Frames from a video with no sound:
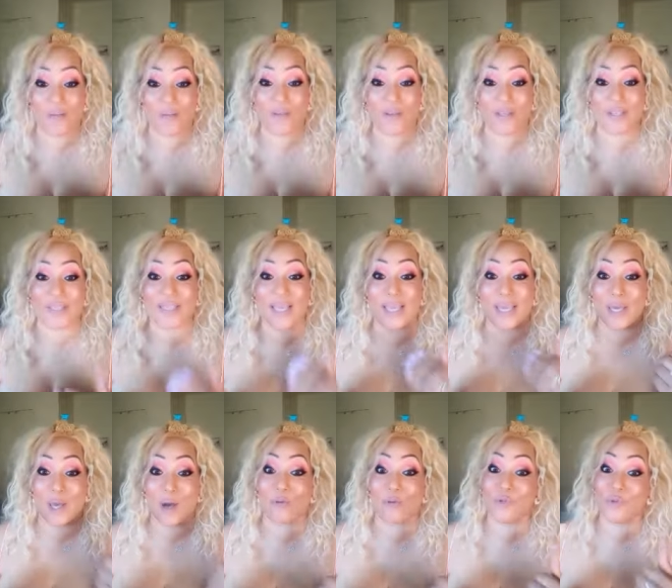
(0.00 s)
of us can
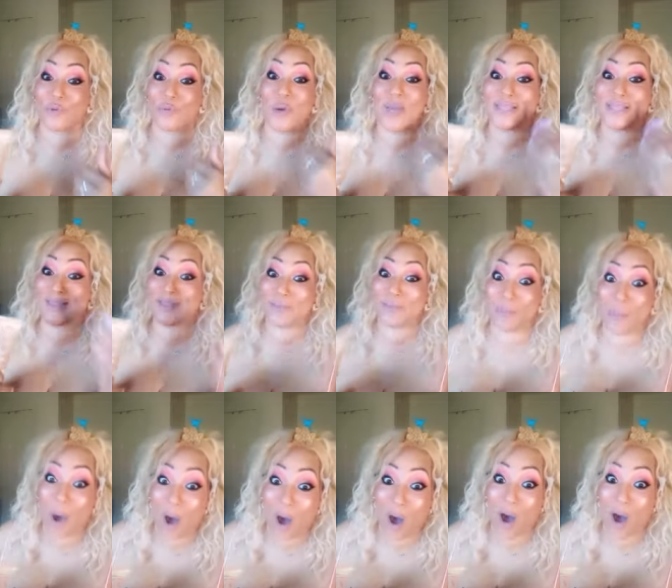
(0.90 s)
go to a
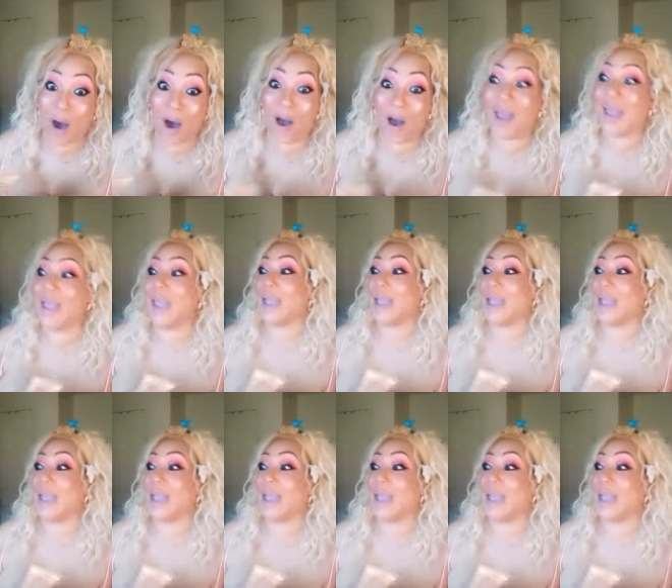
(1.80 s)
spa